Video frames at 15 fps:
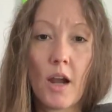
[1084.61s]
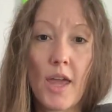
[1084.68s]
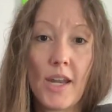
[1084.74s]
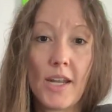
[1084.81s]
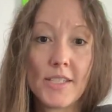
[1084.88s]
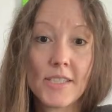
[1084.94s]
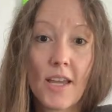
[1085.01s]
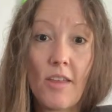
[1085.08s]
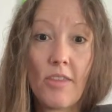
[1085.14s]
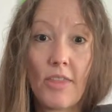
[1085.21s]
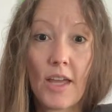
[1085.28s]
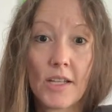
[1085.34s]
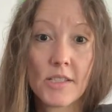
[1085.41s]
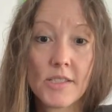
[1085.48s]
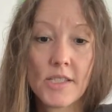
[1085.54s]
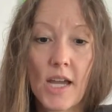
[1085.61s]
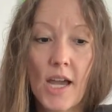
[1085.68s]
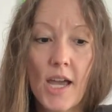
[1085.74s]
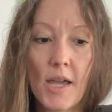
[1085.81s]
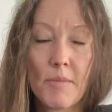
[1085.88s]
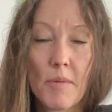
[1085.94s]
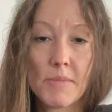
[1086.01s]
And until next
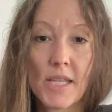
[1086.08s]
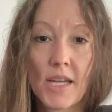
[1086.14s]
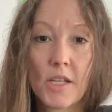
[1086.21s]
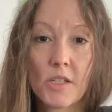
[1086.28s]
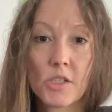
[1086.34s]
time, I'm sending